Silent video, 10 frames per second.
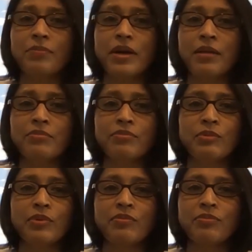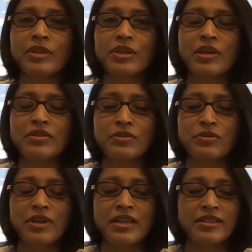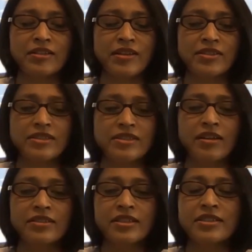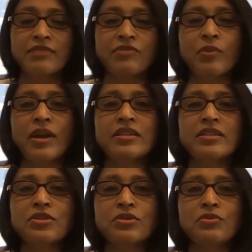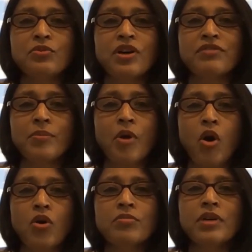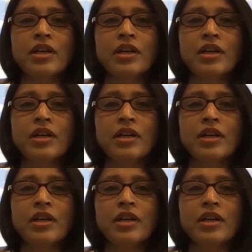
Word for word: Um, we were, you know, as soon as the crisis started and we went to work from home,